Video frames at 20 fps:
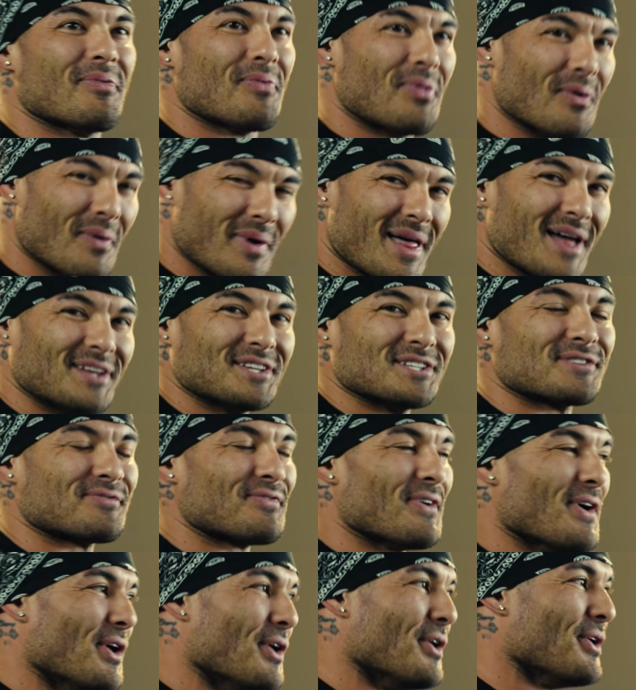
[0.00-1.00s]
the way that this
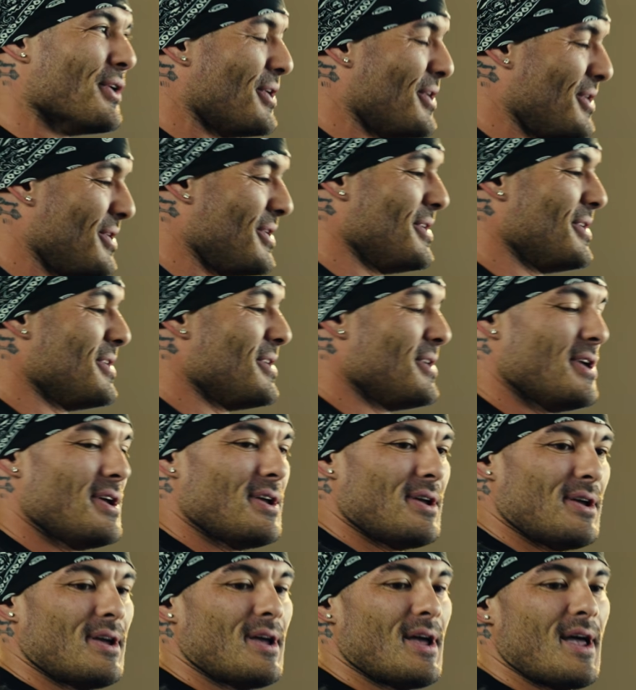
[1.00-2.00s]
felt,
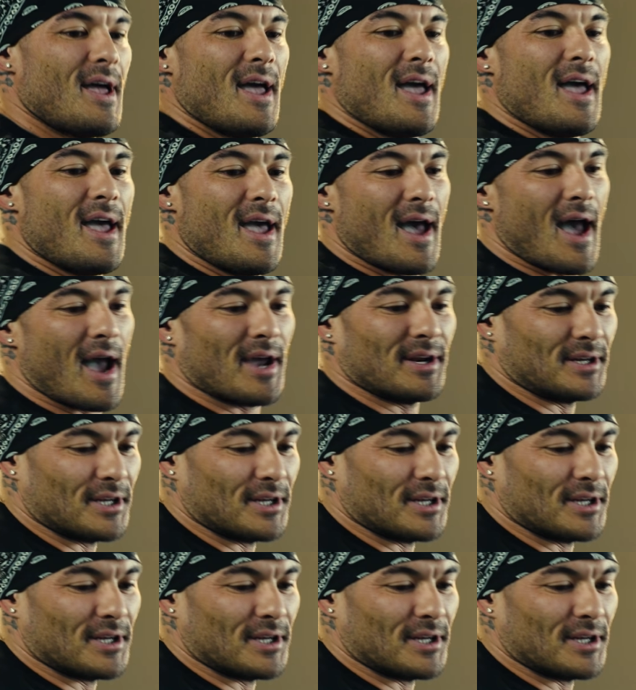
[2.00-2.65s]
I